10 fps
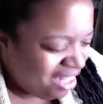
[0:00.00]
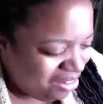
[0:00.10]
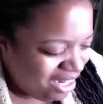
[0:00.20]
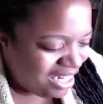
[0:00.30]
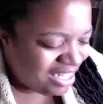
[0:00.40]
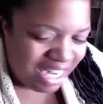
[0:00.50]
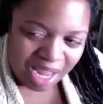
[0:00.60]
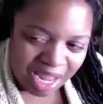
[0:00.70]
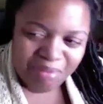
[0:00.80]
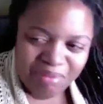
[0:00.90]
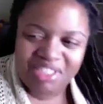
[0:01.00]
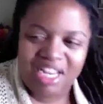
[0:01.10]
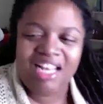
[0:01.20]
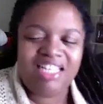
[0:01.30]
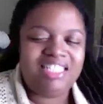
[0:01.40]
I don't got time,
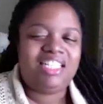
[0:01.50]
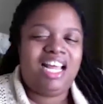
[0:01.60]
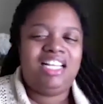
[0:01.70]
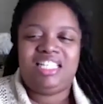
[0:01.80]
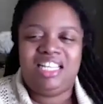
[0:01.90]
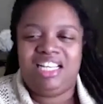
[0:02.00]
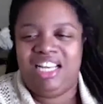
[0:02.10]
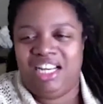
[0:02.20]
child. This child is sitting there.